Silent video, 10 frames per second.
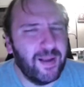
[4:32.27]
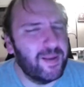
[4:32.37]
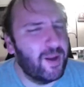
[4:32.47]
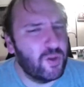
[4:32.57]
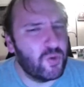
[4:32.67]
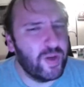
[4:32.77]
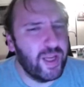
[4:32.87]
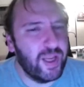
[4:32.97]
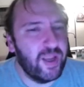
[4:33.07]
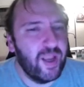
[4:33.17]

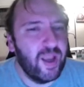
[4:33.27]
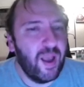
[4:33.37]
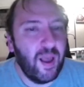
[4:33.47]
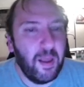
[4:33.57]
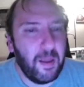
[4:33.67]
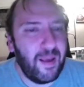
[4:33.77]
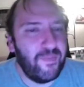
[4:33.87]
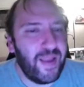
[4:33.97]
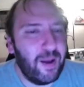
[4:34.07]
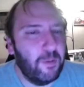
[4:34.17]
country have
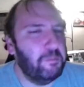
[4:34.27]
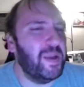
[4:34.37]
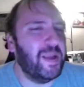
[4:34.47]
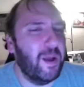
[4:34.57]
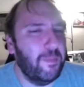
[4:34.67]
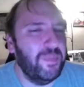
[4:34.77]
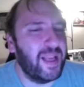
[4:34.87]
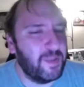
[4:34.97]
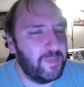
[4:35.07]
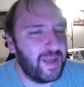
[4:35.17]
now become
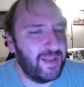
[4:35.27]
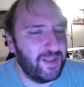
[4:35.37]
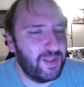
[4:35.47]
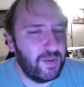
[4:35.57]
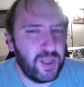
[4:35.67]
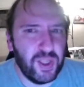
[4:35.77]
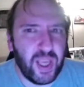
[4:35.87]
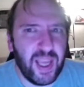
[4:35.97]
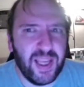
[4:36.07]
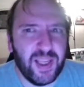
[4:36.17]
Despians. This is
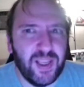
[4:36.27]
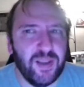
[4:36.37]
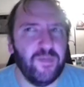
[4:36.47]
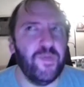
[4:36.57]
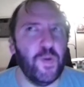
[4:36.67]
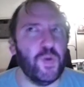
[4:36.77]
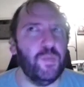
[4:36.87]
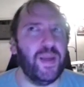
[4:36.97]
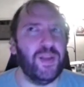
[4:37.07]
a fusion-based